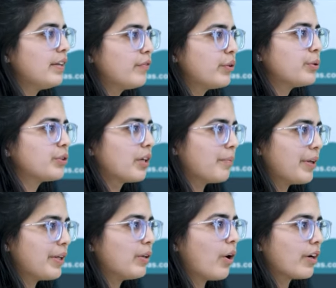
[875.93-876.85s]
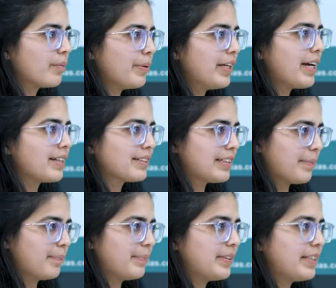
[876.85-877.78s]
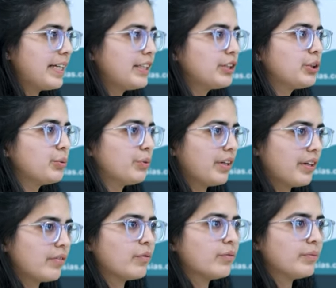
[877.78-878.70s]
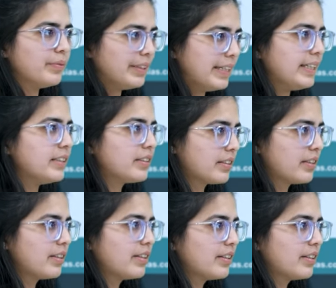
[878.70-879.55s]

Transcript: in future may not be accepted to their needs.